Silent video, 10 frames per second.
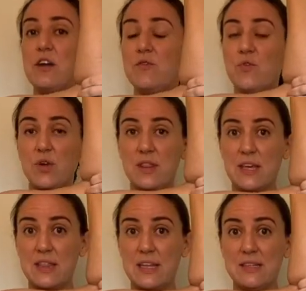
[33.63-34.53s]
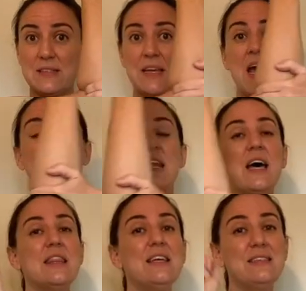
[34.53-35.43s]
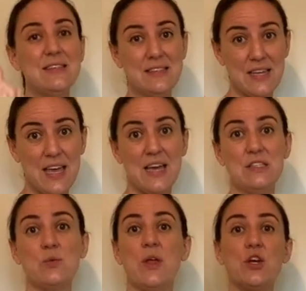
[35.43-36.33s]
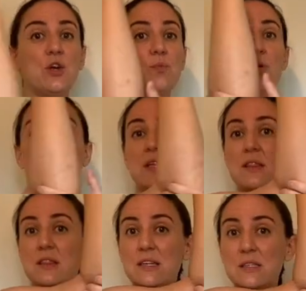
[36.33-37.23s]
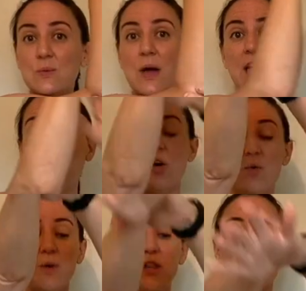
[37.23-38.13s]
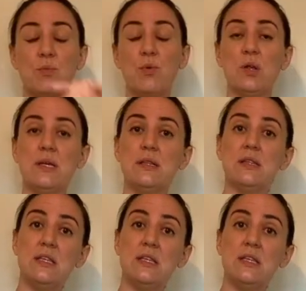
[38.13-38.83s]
and forth like this. Now this is the case whether you're pulling this way or whether you're pulling